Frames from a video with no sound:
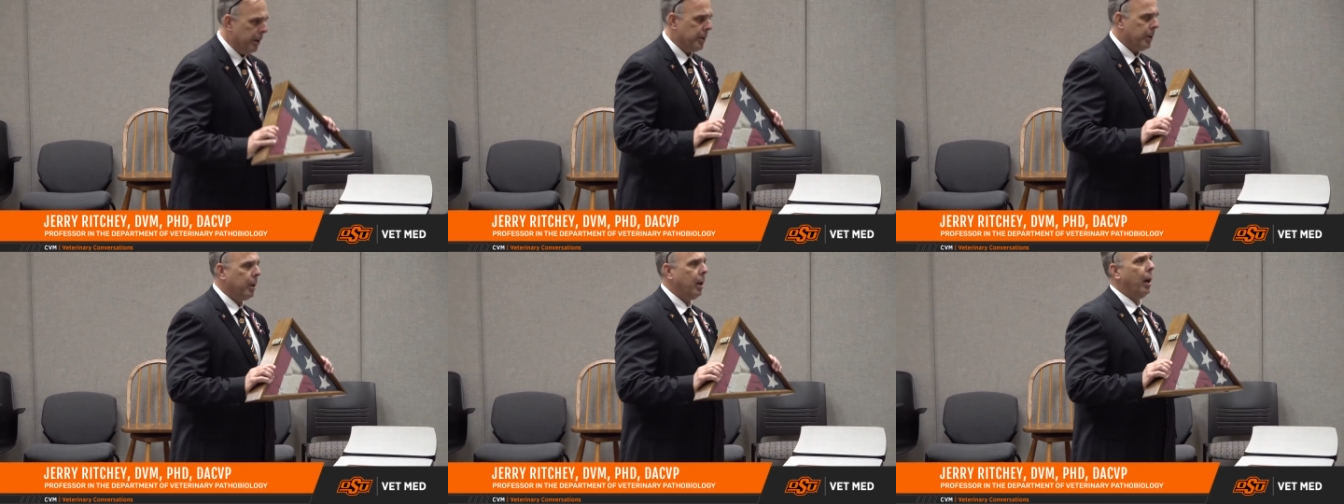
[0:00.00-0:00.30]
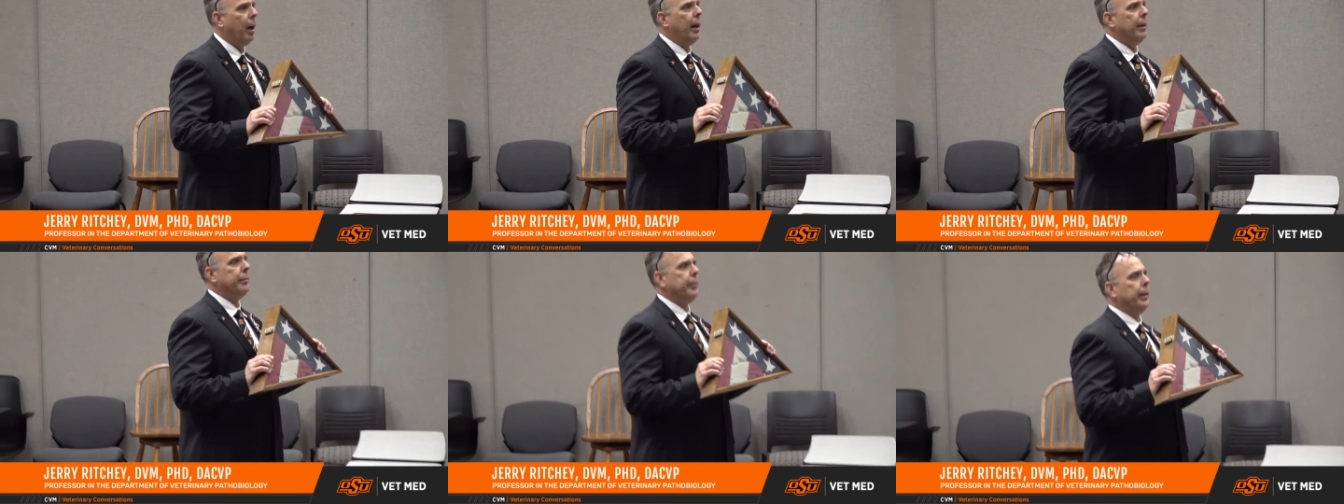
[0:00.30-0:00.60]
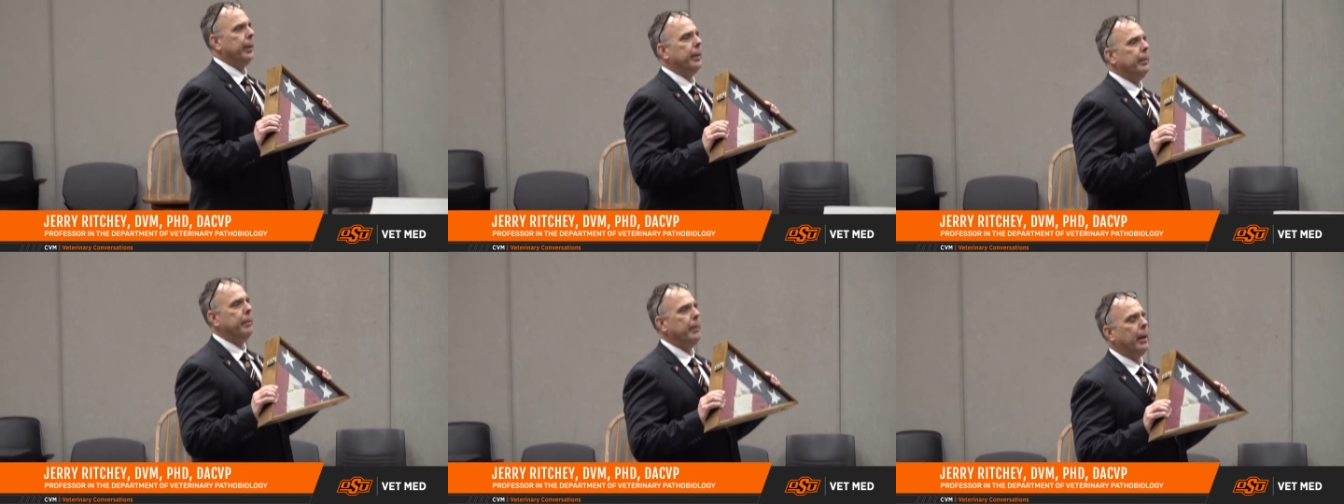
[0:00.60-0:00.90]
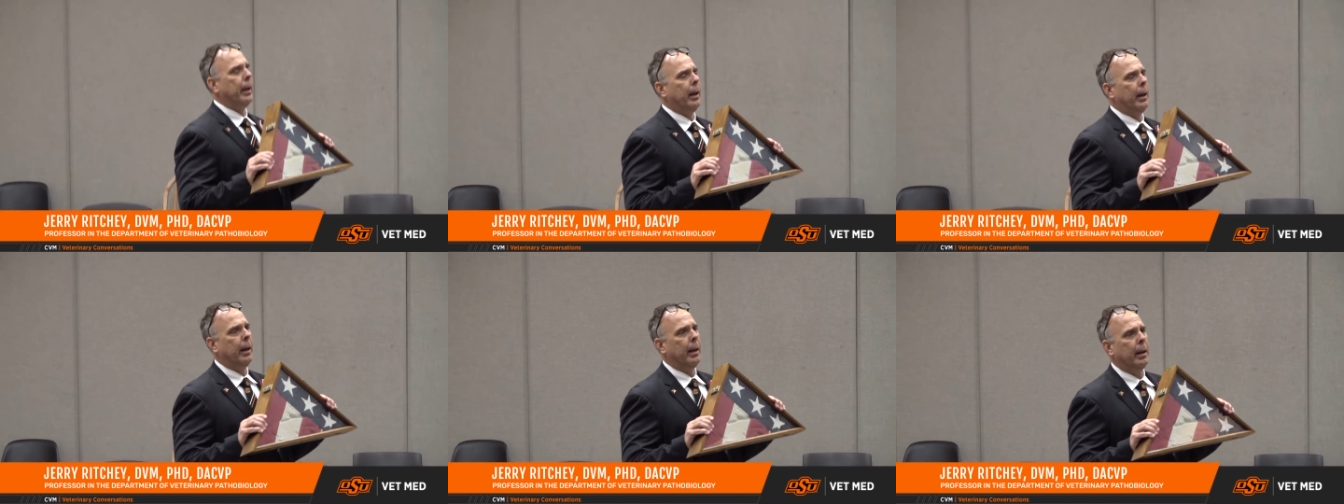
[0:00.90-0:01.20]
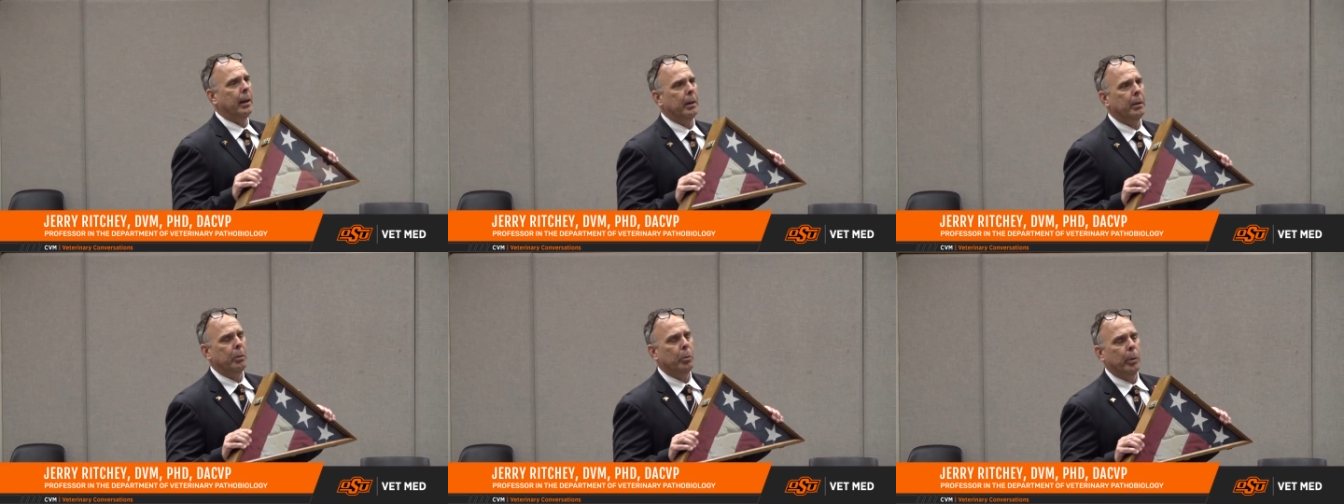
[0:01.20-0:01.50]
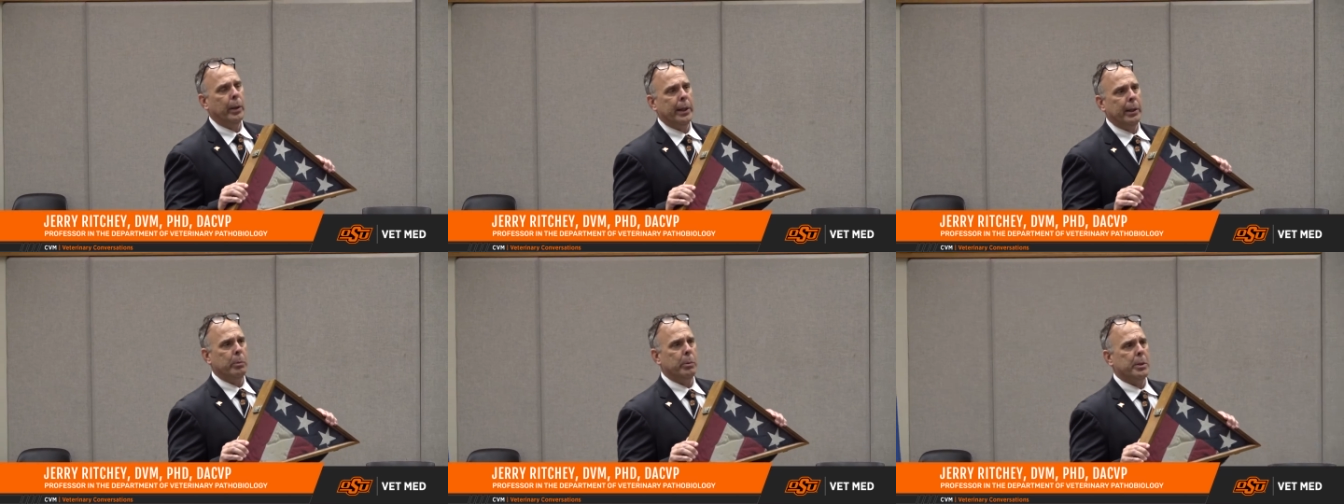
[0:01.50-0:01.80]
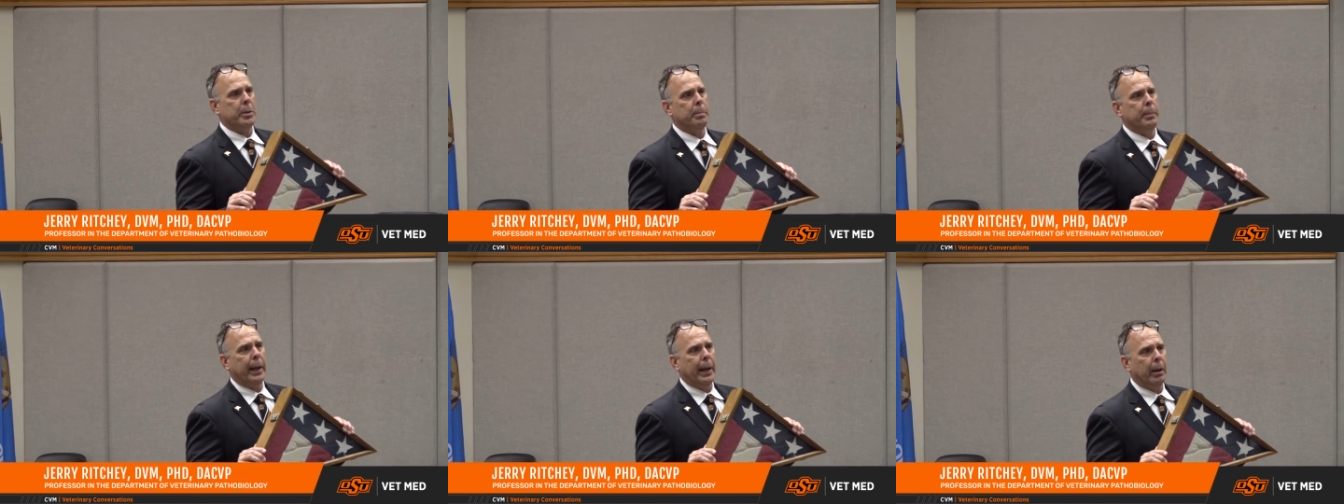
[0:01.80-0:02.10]
his coffin when he
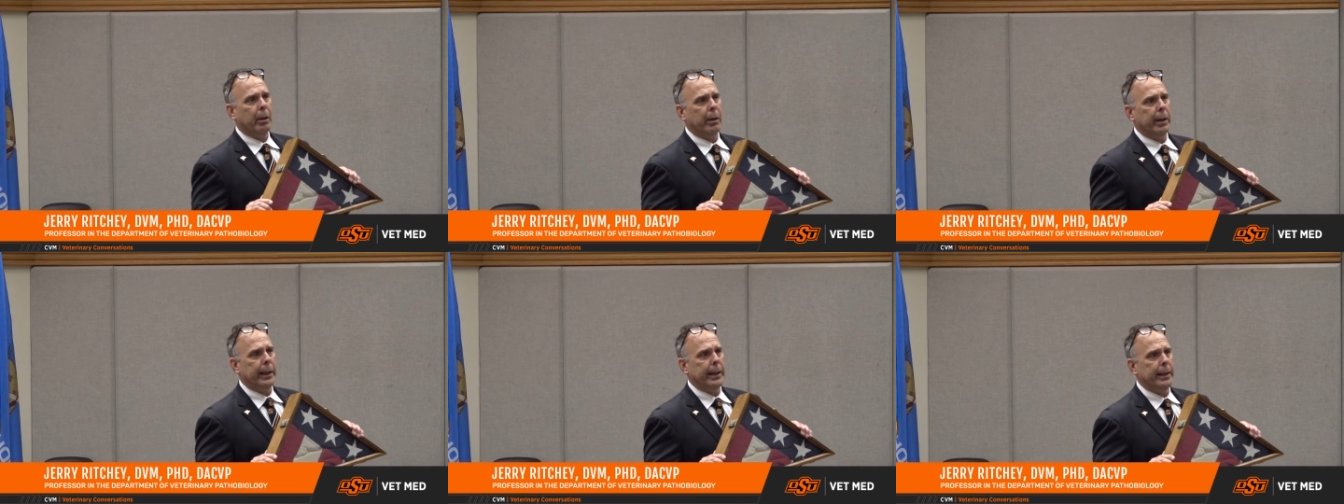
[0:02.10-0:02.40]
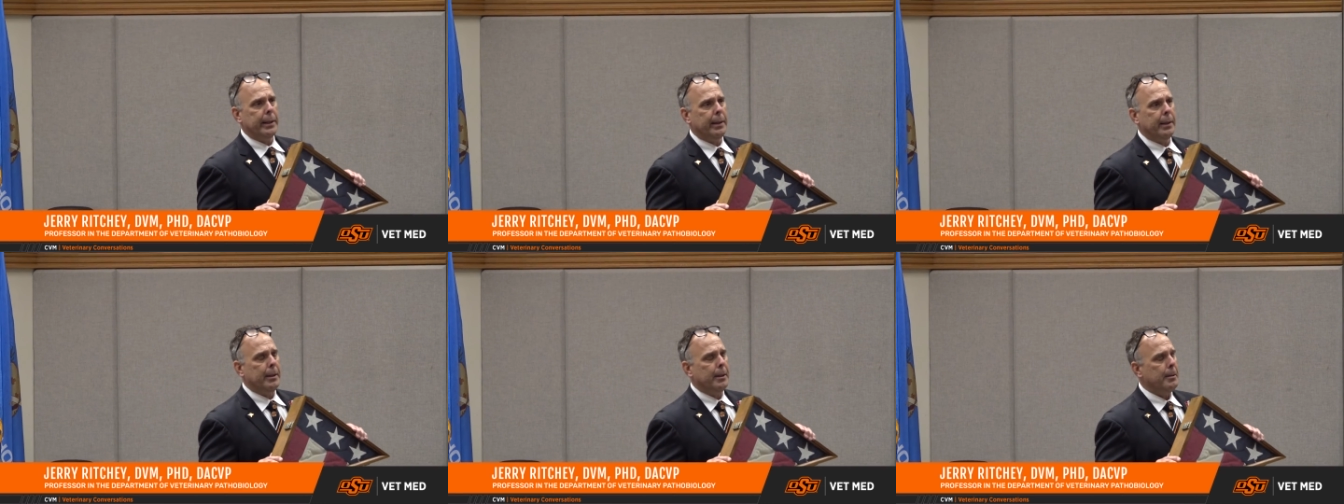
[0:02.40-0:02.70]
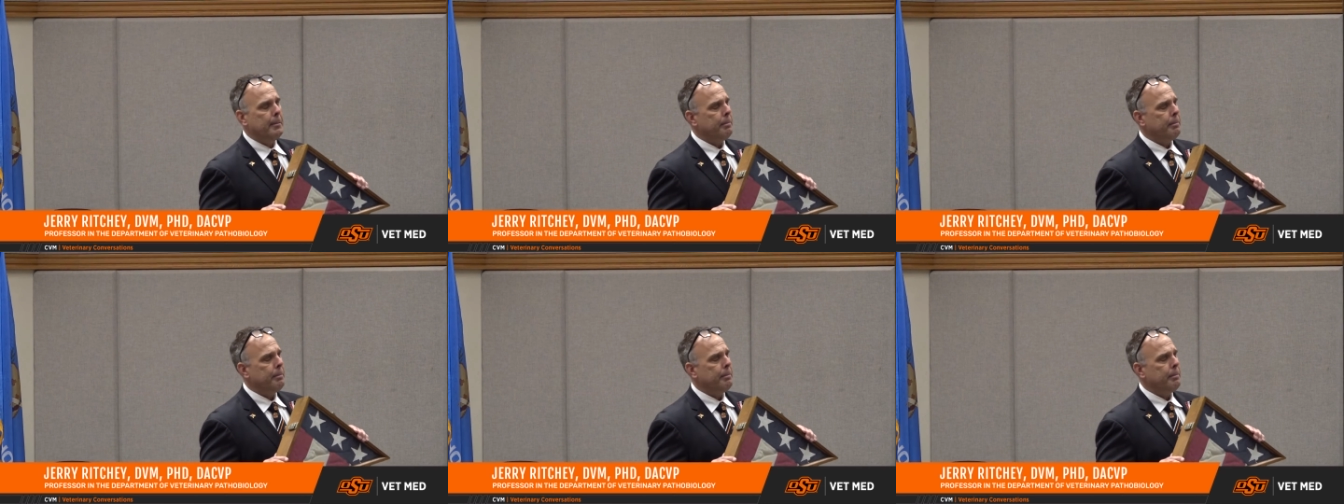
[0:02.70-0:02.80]
was buried